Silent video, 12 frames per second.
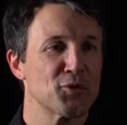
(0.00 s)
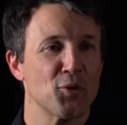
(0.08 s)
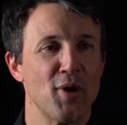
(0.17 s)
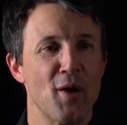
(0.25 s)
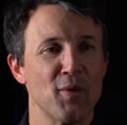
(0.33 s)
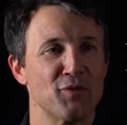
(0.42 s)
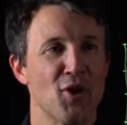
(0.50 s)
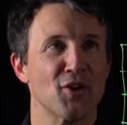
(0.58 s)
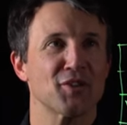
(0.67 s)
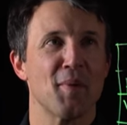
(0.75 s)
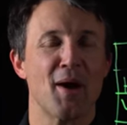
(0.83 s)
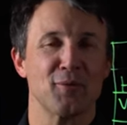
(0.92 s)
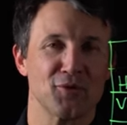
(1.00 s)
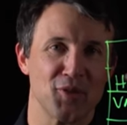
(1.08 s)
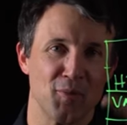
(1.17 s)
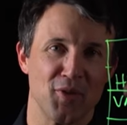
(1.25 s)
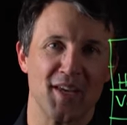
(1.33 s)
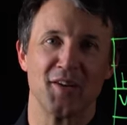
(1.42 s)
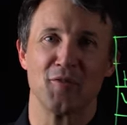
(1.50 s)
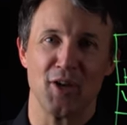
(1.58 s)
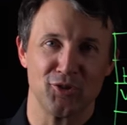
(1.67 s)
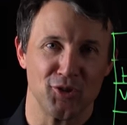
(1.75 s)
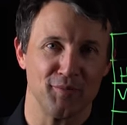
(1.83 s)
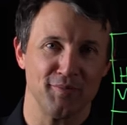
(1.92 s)
so now we've talked about some of the
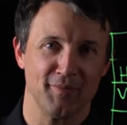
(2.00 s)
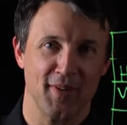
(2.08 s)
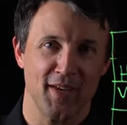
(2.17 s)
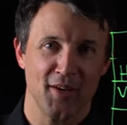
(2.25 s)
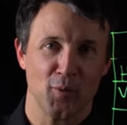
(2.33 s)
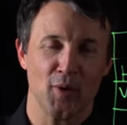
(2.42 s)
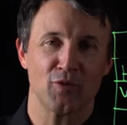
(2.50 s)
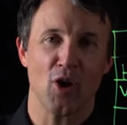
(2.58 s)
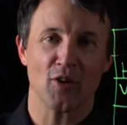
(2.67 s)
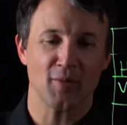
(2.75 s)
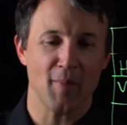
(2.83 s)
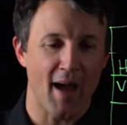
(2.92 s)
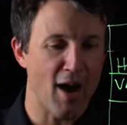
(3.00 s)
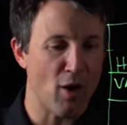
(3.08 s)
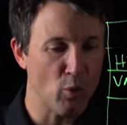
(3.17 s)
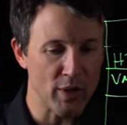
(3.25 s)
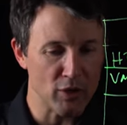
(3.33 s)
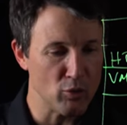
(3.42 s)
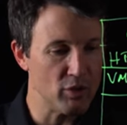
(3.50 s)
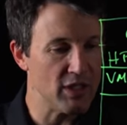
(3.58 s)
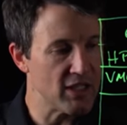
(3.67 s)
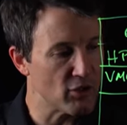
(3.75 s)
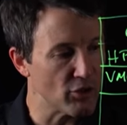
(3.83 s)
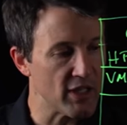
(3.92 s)
innovation we've talked about how we
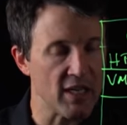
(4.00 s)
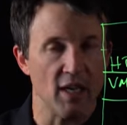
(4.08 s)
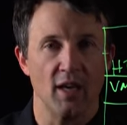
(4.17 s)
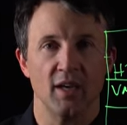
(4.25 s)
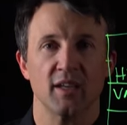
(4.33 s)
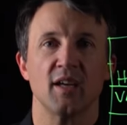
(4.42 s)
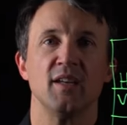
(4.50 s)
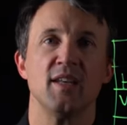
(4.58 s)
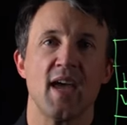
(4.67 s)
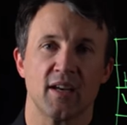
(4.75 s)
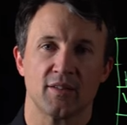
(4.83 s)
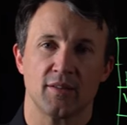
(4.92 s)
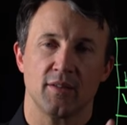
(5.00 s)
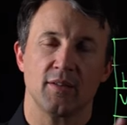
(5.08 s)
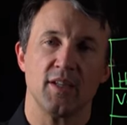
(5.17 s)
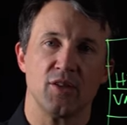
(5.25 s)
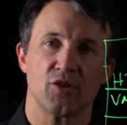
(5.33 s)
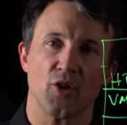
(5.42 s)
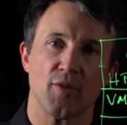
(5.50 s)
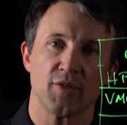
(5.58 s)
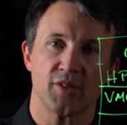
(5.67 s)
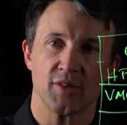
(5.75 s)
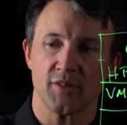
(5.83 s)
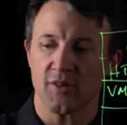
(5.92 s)
uniquely connect these
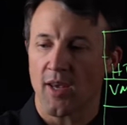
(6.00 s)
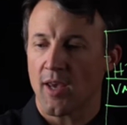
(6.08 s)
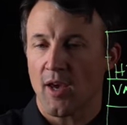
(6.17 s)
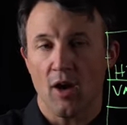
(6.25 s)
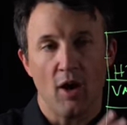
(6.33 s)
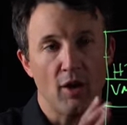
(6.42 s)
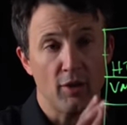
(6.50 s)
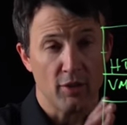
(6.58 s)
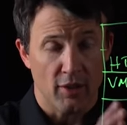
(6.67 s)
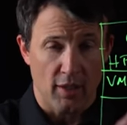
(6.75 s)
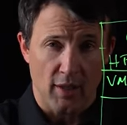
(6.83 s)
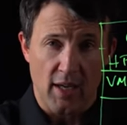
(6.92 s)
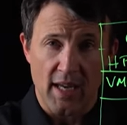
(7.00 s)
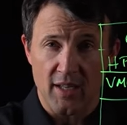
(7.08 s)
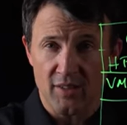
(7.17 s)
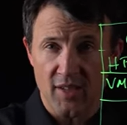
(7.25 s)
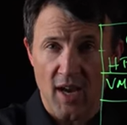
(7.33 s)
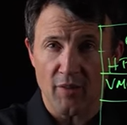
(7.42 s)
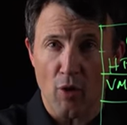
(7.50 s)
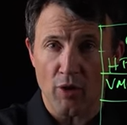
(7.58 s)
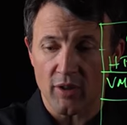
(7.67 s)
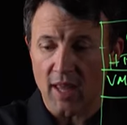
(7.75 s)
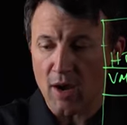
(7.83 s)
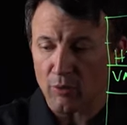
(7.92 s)
services inside of our
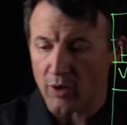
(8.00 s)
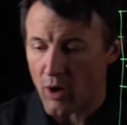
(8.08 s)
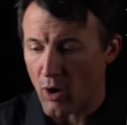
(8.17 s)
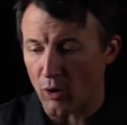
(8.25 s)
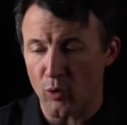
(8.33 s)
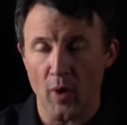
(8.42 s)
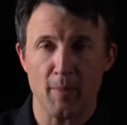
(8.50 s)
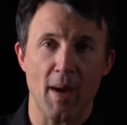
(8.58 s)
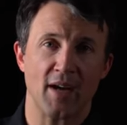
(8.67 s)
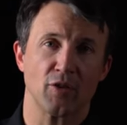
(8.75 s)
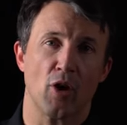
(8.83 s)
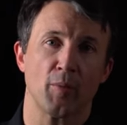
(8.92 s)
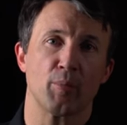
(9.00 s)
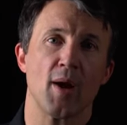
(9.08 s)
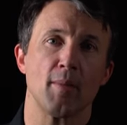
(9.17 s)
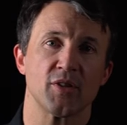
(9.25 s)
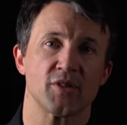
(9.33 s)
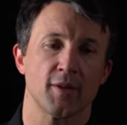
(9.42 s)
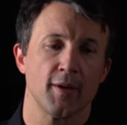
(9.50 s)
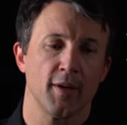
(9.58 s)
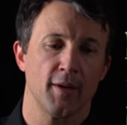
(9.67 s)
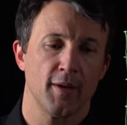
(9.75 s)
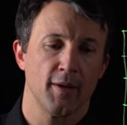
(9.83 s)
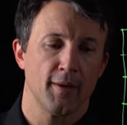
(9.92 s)
cloud all the way back to on premise,
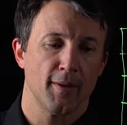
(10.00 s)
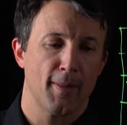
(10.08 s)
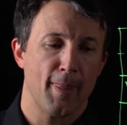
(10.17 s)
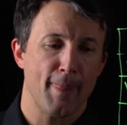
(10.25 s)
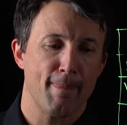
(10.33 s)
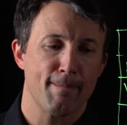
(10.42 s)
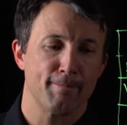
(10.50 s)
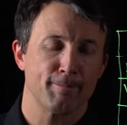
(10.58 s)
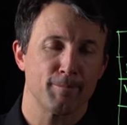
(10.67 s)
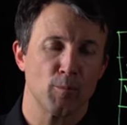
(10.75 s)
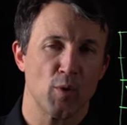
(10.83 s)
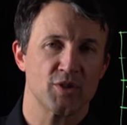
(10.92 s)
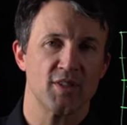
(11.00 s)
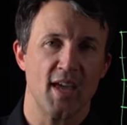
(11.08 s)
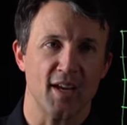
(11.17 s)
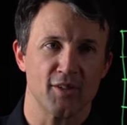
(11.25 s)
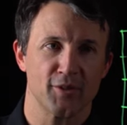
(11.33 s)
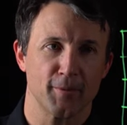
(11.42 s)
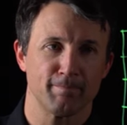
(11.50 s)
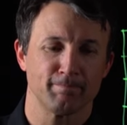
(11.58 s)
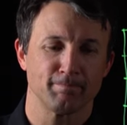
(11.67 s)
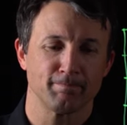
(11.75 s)
what's next?